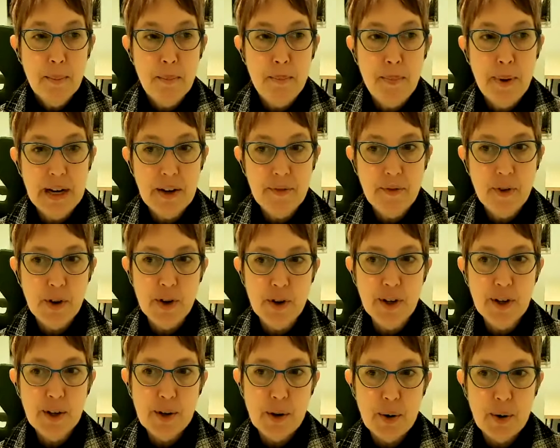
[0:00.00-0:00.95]
But if you're going
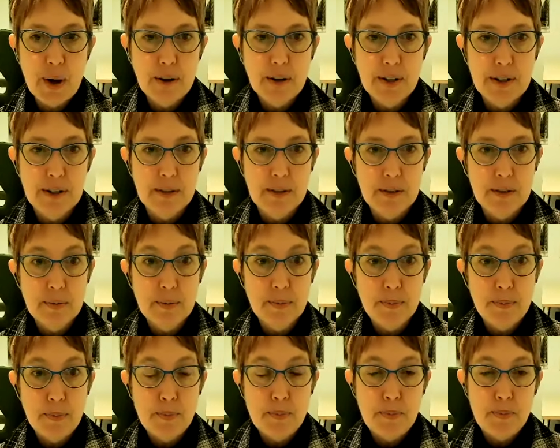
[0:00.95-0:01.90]
to go out and
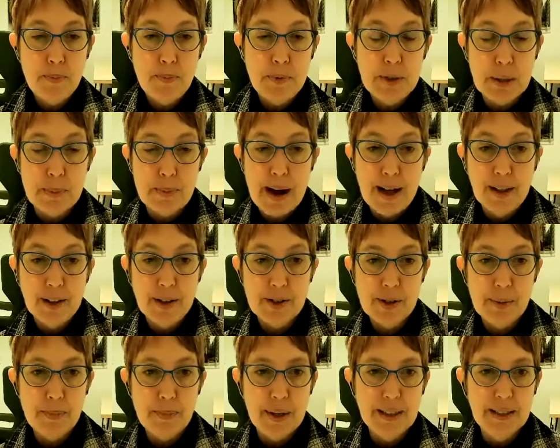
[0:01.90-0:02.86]
demolish
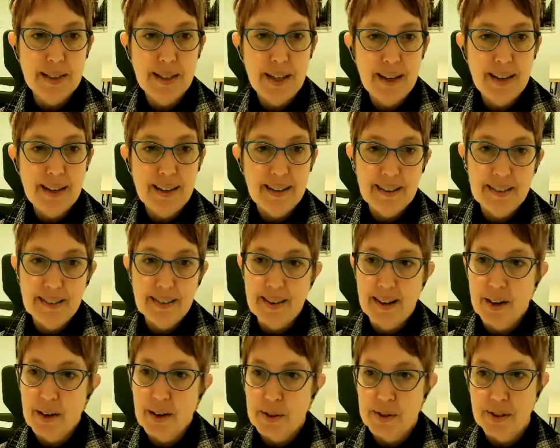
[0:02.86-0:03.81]
a building,
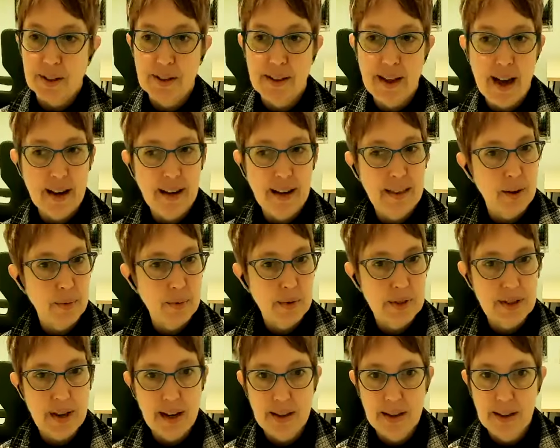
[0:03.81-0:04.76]
there goes a lot of that
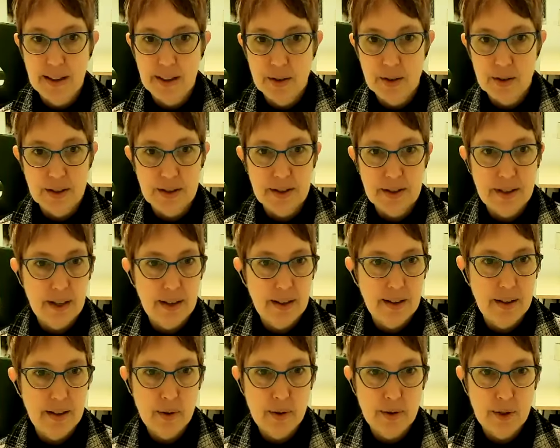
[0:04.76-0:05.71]
recycling you just did.
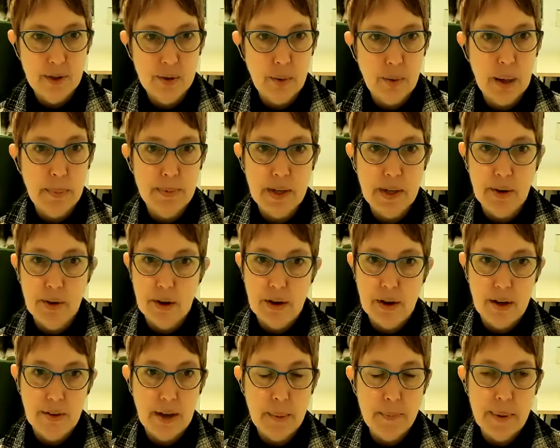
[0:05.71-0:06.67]
You just wiped out
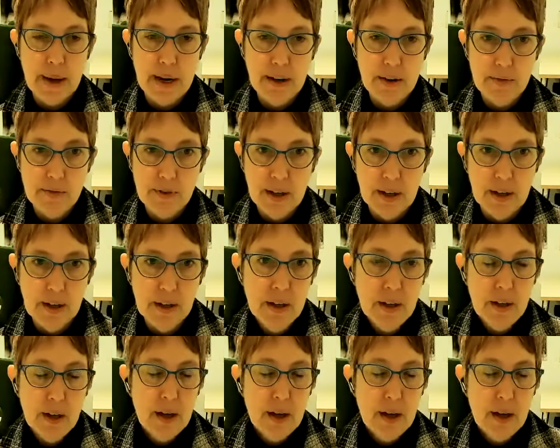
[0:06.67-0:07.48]
all that benefit.